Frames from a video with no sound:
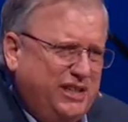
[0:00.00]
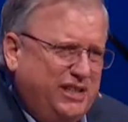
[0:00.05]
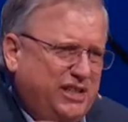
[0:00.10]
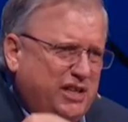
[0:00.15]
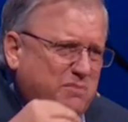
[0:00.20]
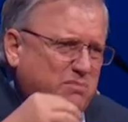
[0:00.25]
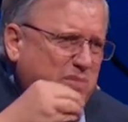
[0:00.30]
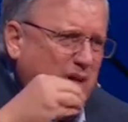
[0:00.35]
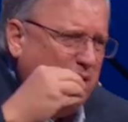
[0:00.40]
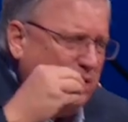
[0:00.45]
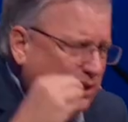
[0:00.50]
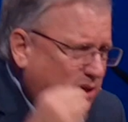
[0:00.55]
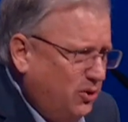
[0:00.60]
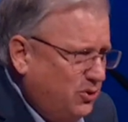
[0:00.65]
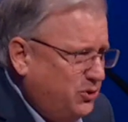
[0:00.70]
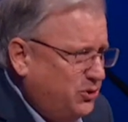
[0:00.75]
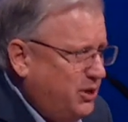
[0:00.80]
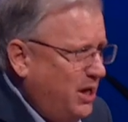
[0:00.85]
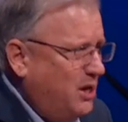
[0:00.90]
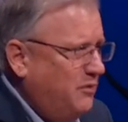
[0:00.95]
commit
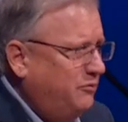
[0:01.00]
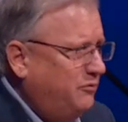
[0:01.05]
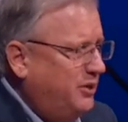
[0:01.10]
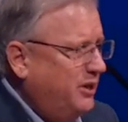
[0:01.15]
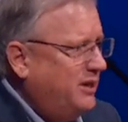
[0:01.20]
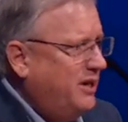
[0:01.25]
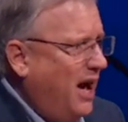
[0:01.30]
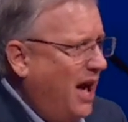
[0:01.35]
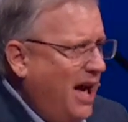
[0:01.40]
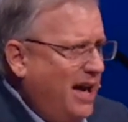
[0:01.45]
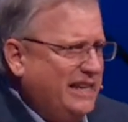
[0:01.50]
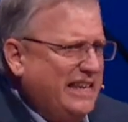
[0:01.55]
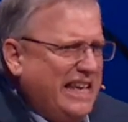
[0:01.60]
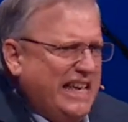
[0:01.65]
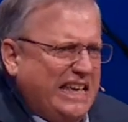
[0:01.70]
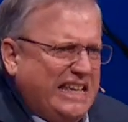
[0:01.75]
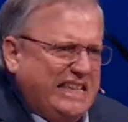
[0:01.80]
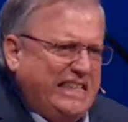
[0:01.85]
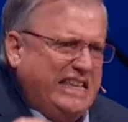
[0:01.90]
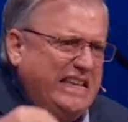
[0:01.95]
yourself to God,
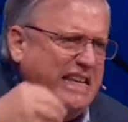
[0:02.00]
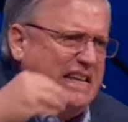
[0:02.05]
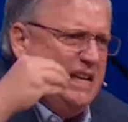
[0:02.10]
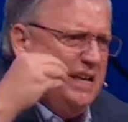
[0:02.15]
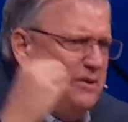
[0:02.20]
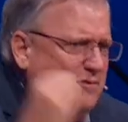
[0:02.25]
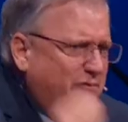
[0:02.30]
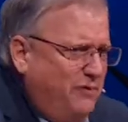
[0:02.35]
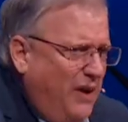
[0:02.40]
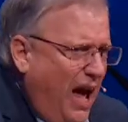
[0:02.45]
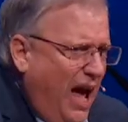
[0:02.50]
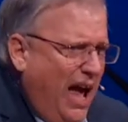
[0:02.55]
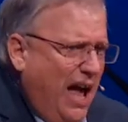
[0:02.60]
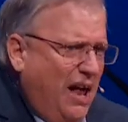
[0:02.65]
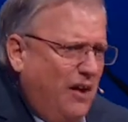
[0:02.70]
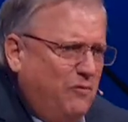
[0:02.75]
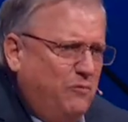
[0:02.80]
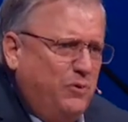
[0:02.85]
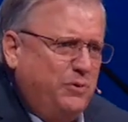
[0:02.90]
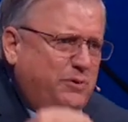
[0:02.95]
get
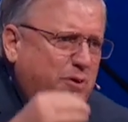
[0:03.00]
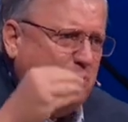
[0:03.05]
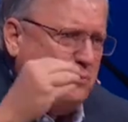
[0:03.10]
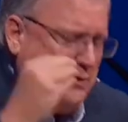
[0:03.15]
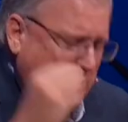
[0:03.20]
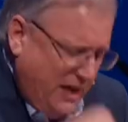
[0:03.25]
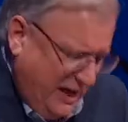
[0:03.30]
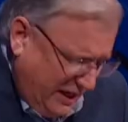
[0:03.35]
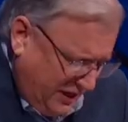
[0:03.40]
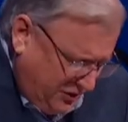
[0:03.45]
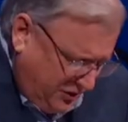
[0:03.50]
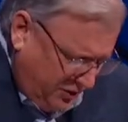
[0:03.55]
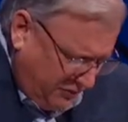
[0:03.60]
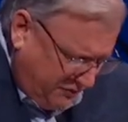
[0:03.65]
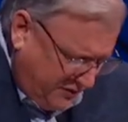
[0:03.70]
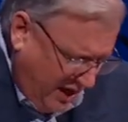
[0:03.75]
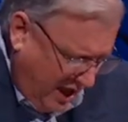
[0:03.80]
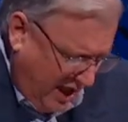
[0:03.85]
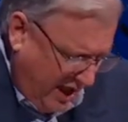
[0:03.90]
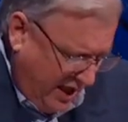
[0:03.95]
involved with the things of
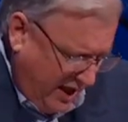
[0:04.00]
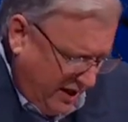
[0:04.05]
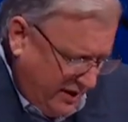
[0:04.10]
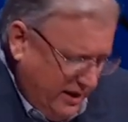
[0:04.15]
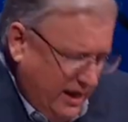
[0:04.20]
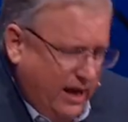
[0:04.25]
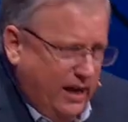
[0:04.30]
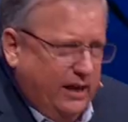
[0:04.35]
God